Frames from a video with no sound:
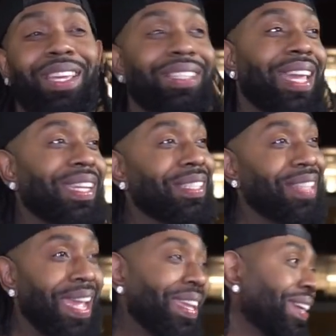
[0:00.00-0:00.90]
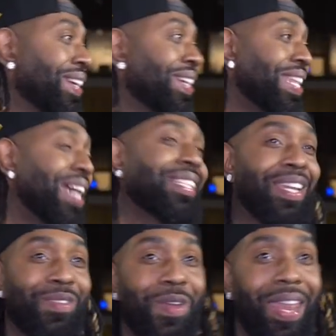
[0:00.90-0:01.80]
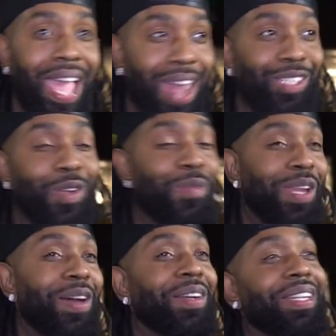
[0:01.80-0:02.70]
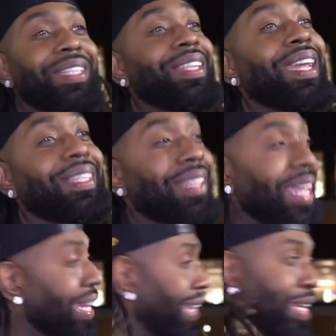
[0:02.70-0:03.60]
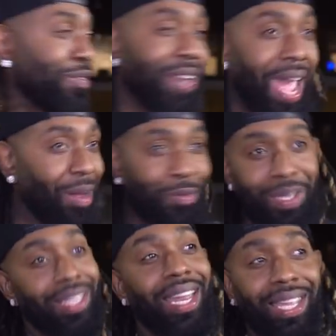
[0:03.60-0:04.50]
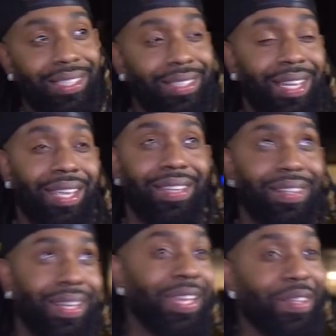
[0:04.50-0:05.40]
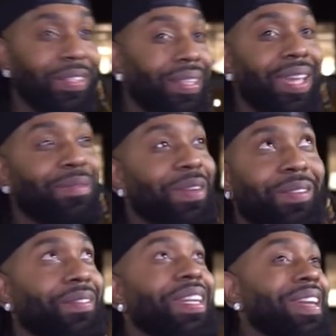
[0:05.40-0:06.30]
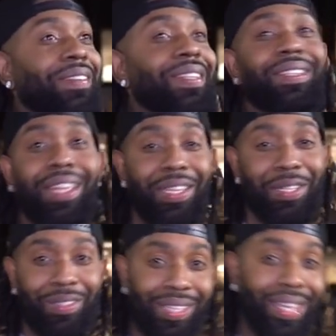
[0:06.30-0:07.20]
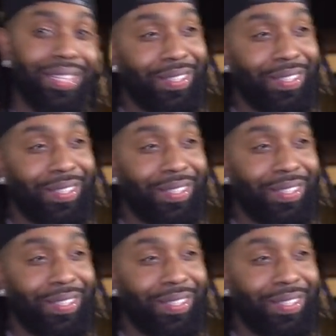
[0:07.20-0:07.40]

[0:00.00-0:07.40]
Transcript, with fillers: Like it's like that's how you know, like I just don't belong here. It's like because anything can fly on me. Like it's just like okay, cool, like bro, whatever. Like you know what I'm saying?